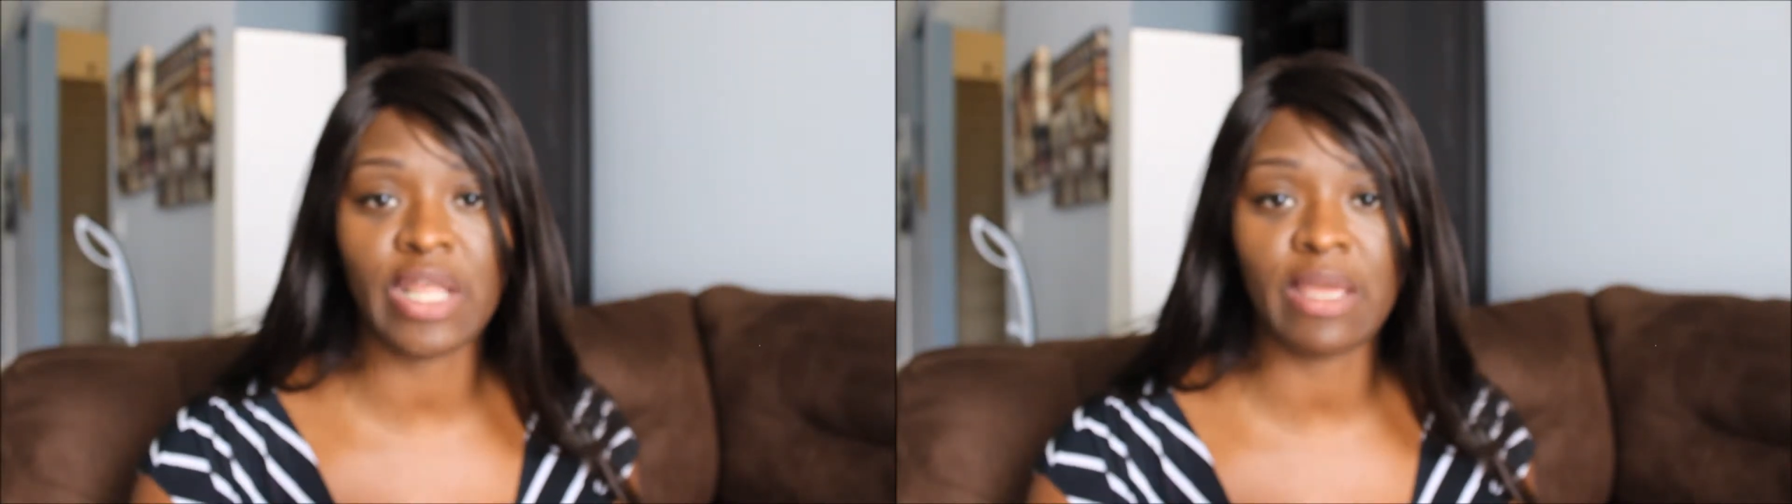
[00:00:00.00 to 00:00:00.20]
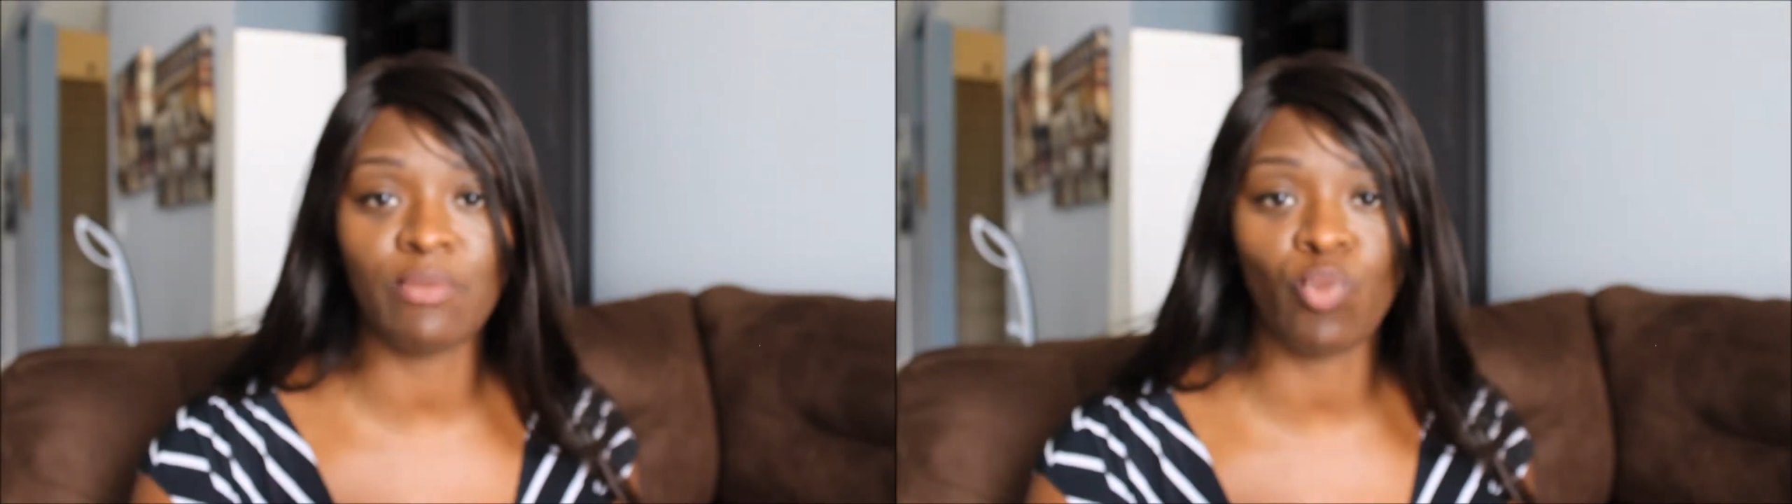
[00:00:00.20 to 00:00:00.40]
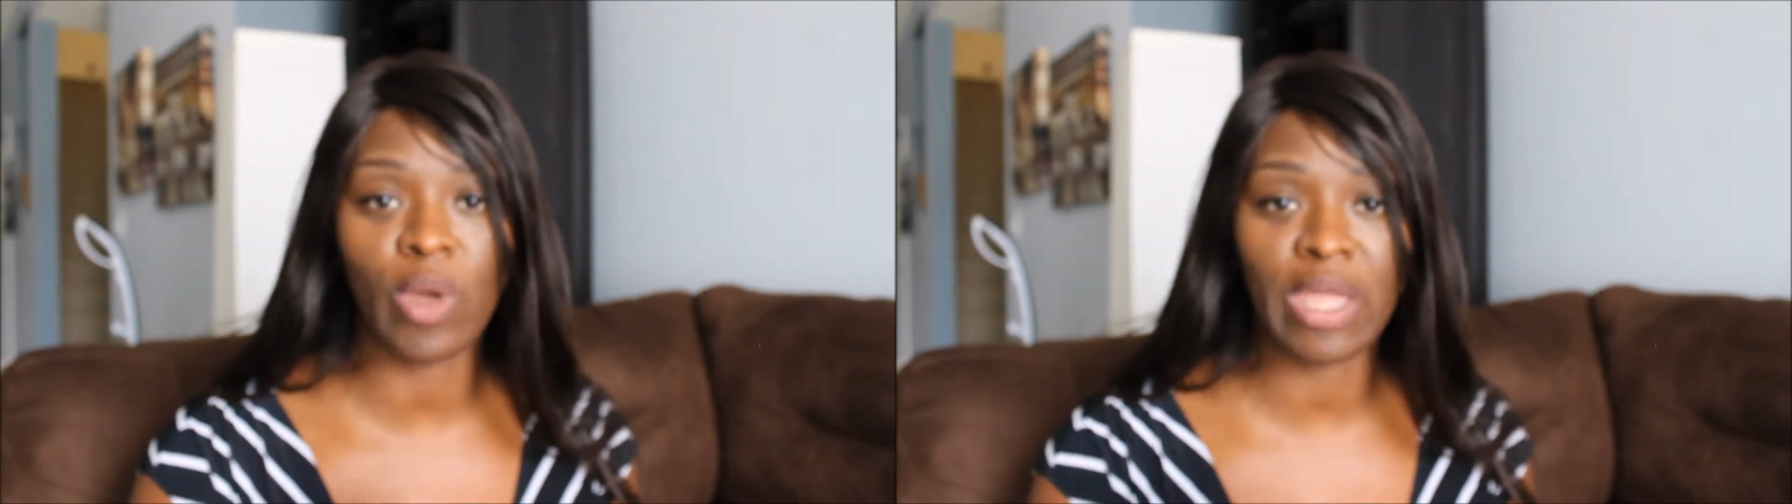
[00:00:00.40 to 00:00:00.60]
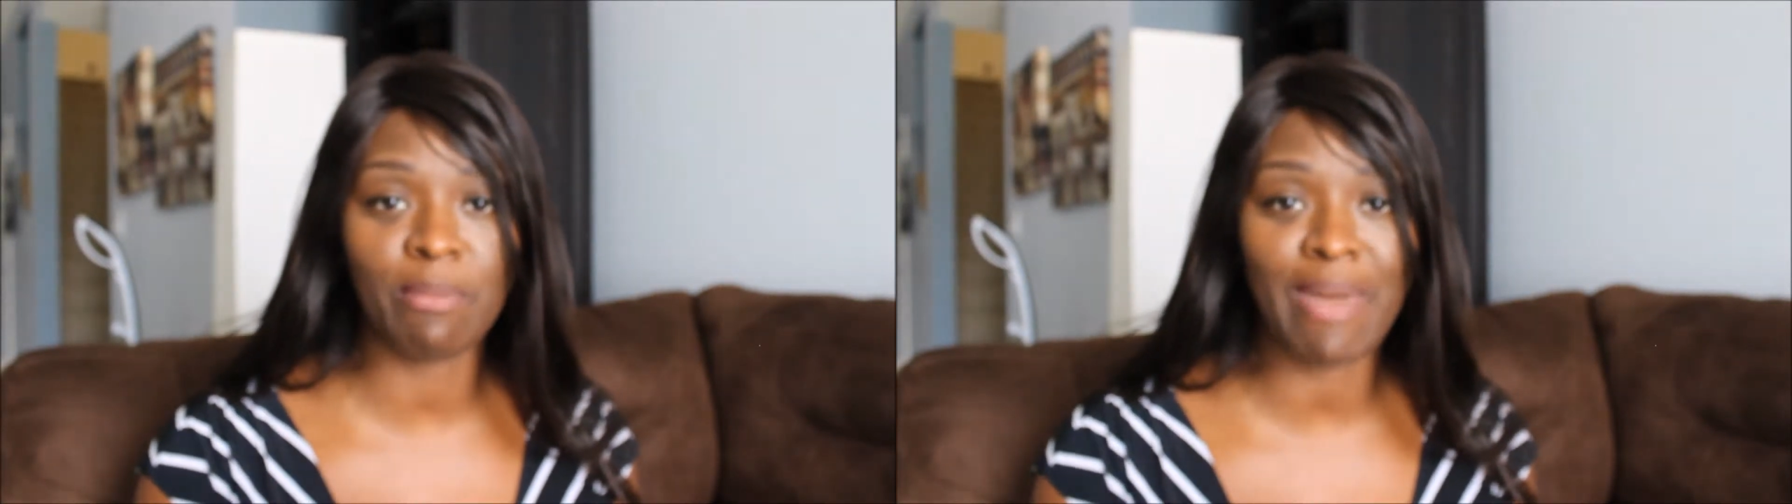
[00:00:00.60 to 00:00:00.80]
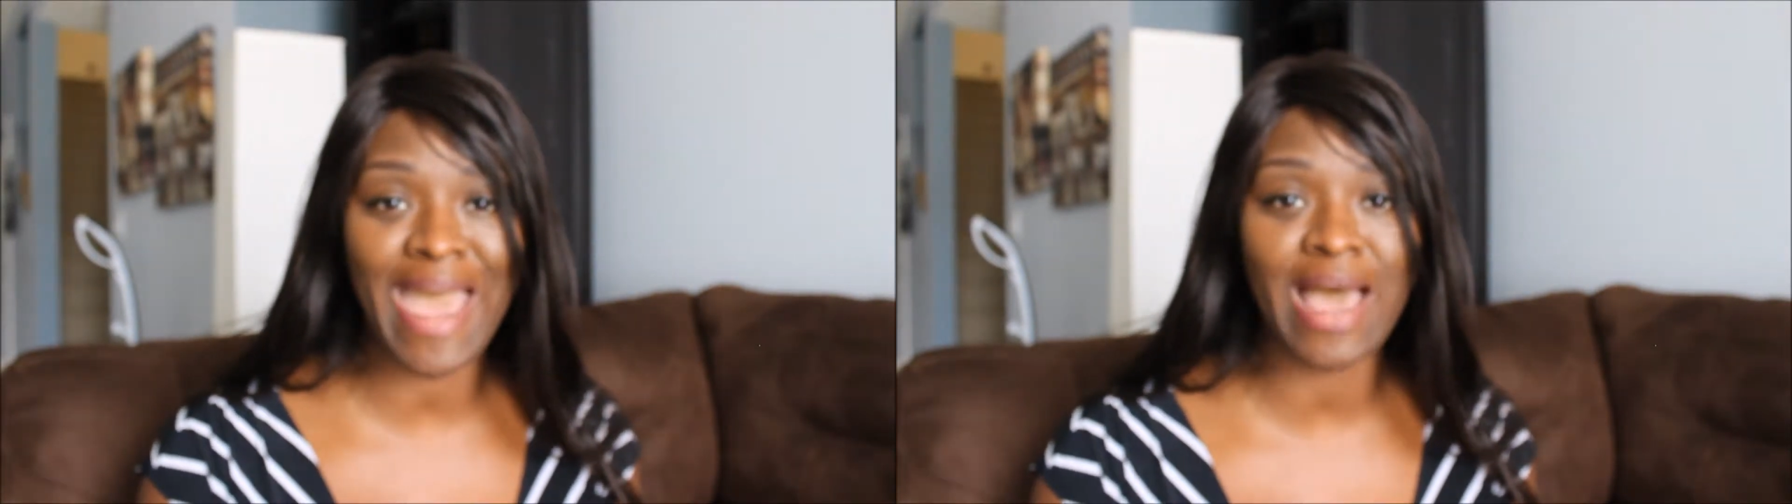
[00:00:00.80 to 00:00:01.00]
a way
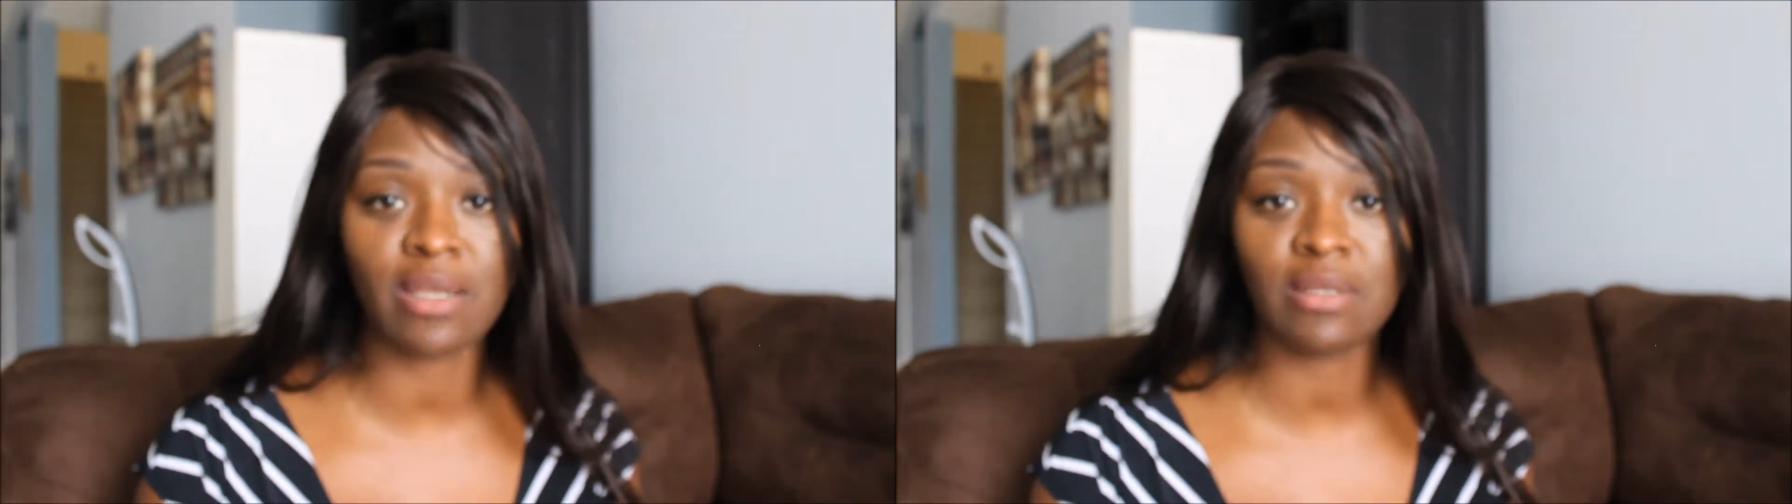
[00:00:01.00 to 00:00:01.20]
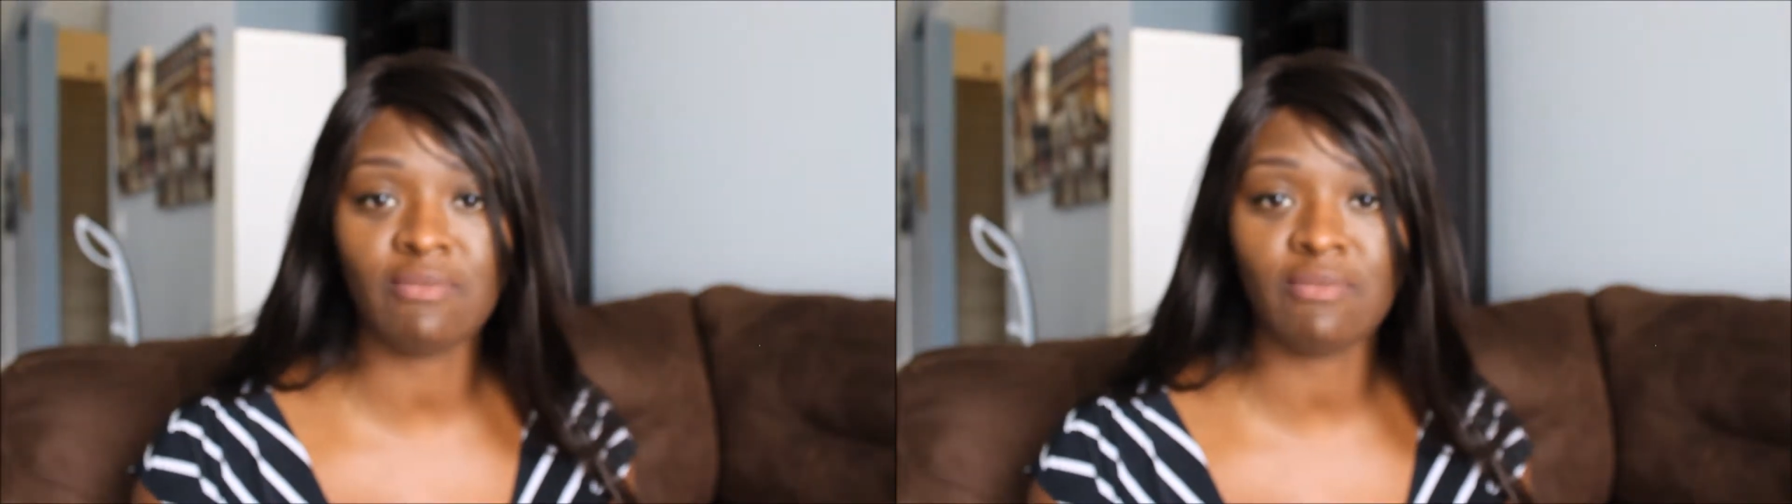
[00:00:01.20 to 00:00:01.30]
bad